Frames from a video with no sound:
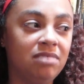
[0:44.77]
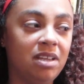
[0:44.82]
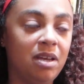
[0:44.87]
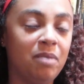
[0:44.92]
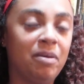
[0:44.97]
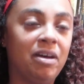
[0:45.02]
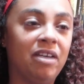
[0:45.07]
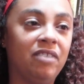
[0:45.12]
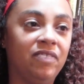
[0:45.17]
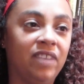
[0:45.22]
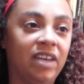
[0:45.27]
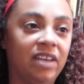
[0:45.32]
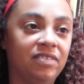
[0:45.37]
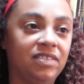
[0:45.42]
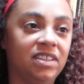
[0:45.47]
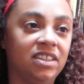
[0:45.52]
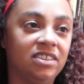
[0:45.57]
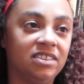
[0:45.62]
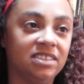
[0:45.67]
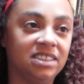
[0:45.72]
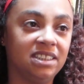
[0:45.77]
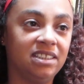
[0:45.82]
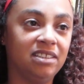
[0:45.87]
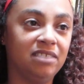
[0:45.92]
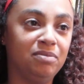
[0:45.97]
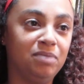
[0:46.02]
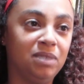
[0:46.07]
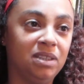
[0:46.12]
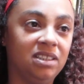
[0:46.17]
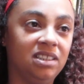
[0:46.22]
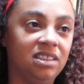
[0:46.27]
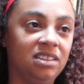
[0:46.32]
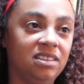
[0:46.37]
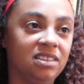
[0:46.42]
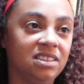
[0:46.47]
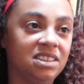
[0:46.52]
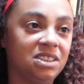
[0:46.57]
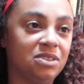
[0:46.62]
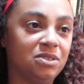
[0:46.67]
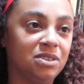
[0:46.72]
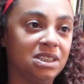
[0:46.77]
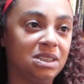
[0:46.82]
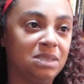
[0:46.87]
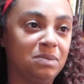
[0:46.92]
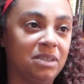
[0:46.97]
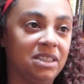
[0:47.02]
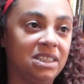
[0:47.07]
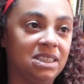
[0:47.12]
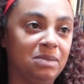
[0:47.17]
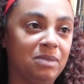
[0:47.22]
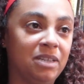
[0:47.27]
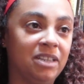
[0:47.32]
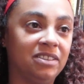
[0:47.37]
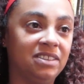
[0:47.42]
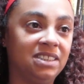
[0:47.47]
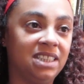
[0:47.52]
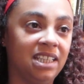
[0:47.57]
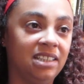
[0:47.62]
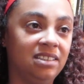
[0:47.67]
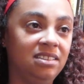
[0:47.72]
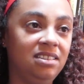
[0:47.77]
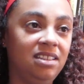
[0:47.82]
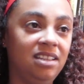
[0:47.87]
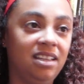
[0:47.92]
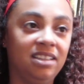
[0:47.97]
about 5 years, and I've been in the store space about 10,